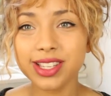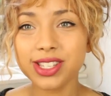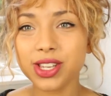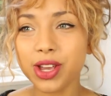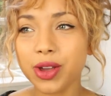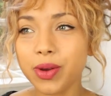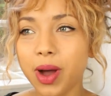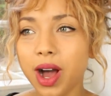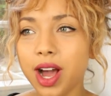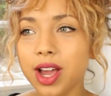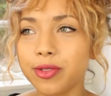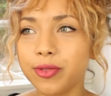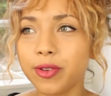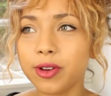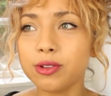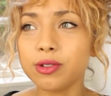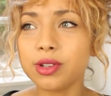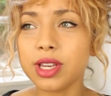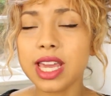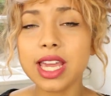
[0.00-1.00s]
So I
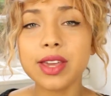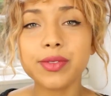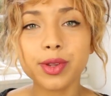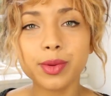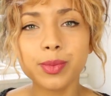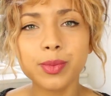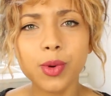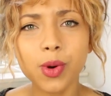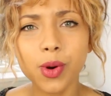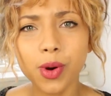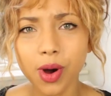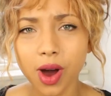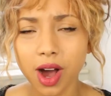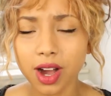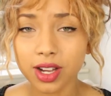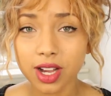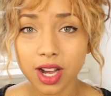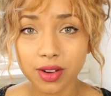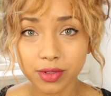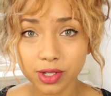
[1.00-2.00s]
felt even more
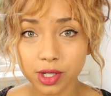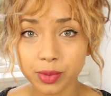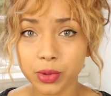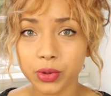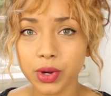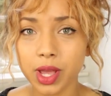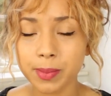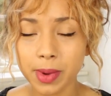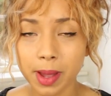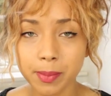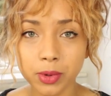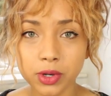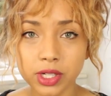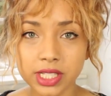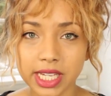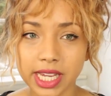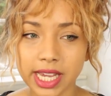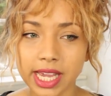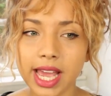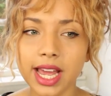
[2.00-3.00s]
uncomfortable in my
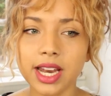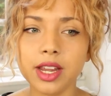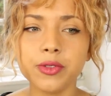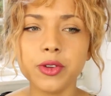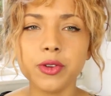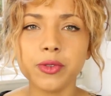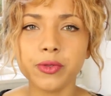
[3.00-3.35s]
body. And if